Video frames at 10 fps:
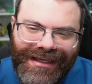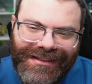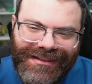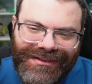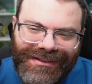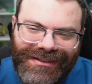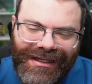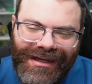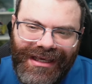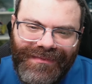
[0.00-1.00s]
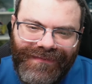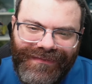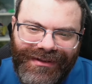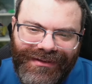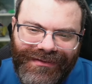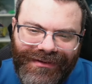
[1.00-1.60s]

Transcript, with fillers: I guess it's just the name of the,